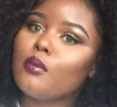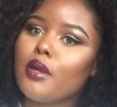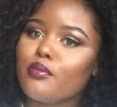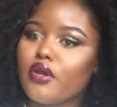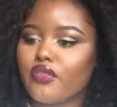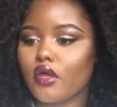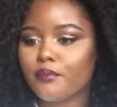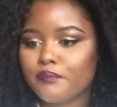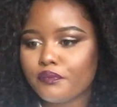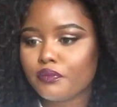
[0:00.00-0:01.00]
My
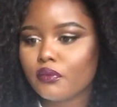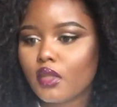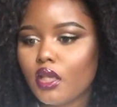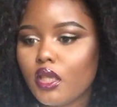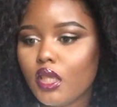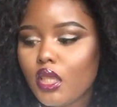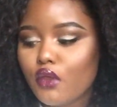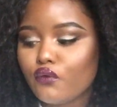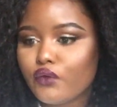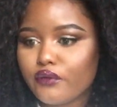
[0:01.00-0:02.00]
brother.
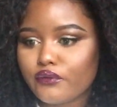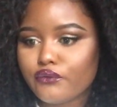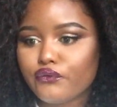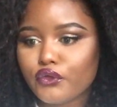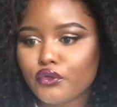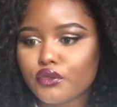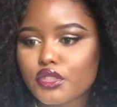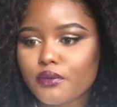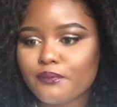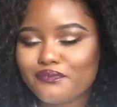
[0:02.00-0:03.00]
Favourite food.